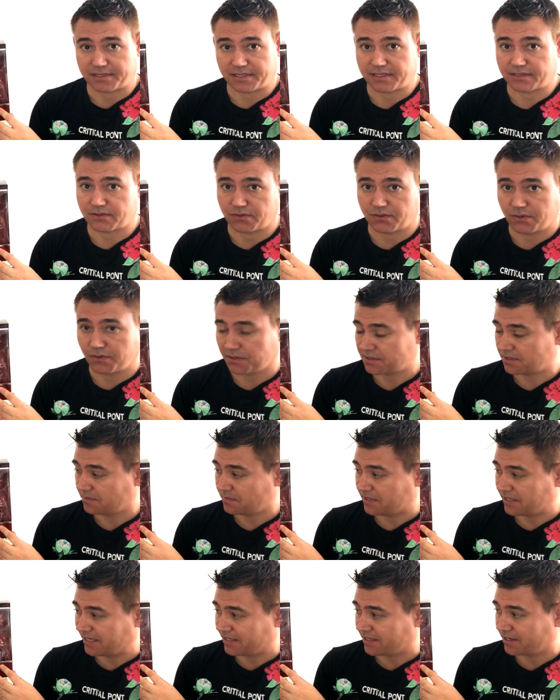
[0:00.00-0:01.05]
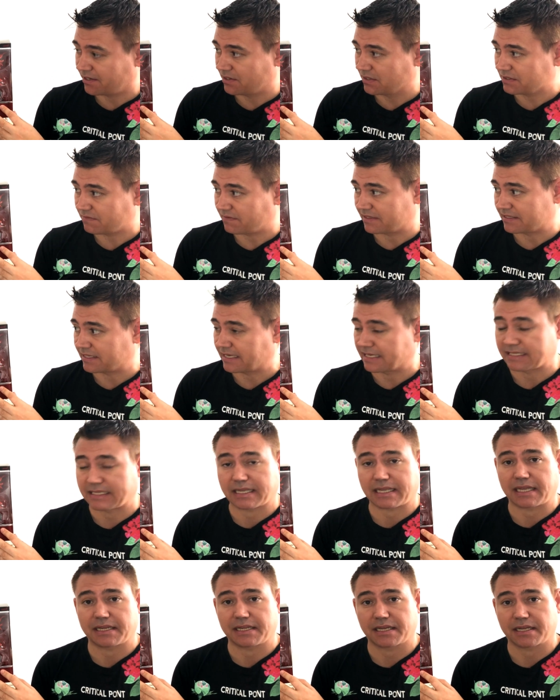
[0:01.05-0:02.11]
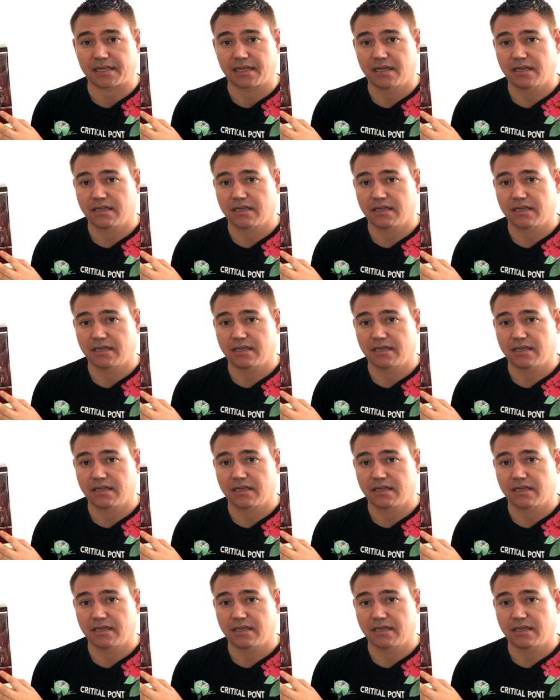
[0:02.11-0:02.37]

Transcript: he's awesome, and he looks fantastic in here.